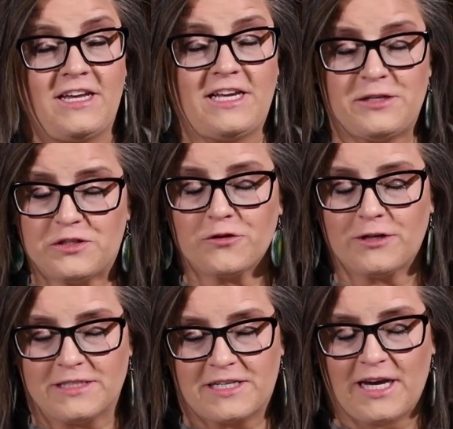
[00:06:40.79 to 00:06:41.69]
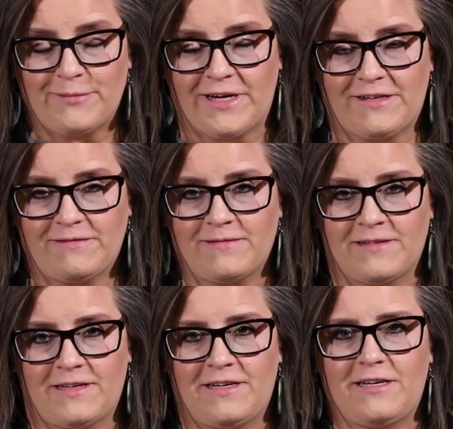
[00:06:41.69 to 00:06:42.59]
Easter is coming
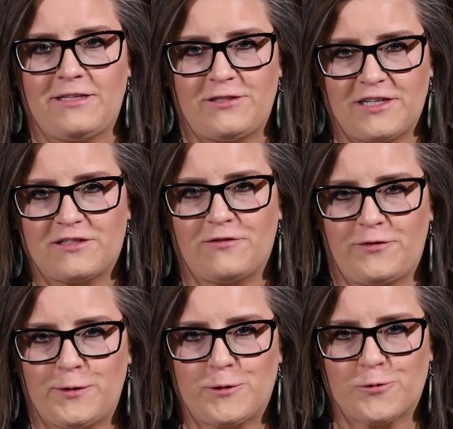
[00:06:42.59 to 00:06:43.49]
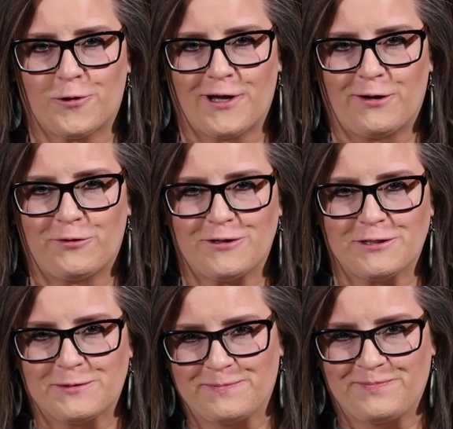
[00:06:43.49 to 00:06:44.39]
in just a few short hours.